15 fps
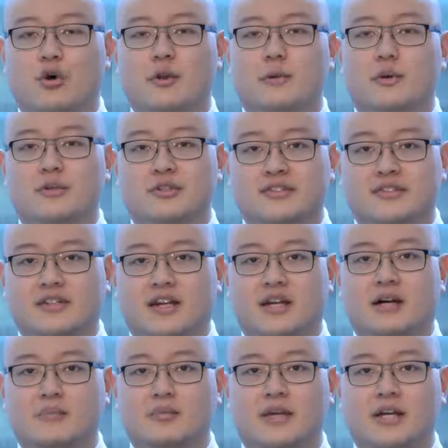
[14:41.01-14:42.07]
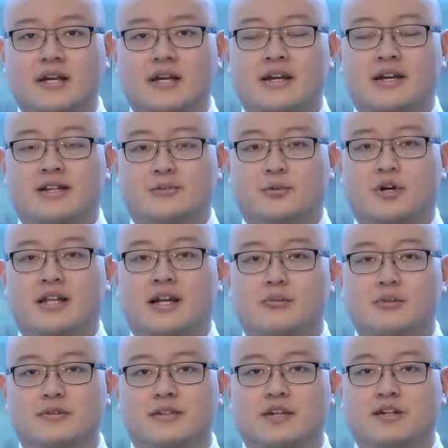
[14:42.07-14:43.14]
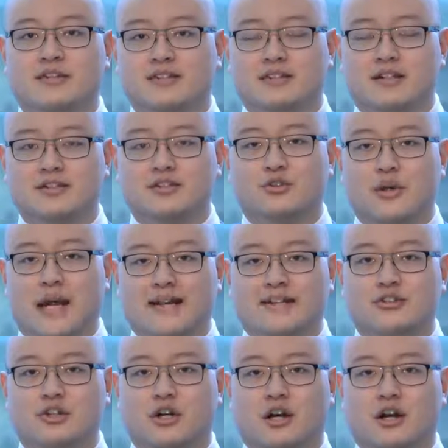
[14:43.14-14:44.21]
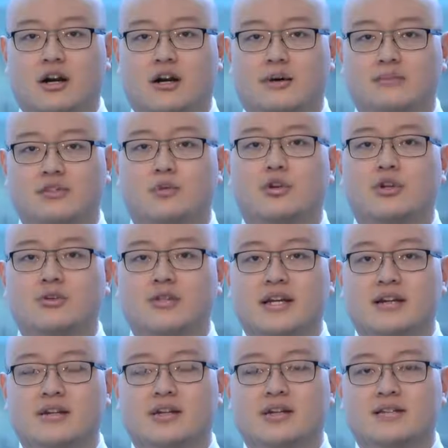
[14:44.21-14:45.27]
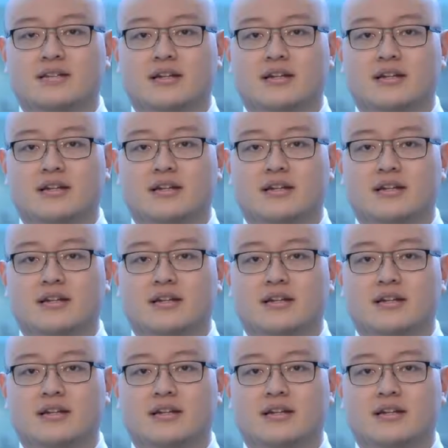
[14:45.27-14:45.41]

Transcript: want to be able to set up is one that I'm using on sunstrategy.com. So when you take a look at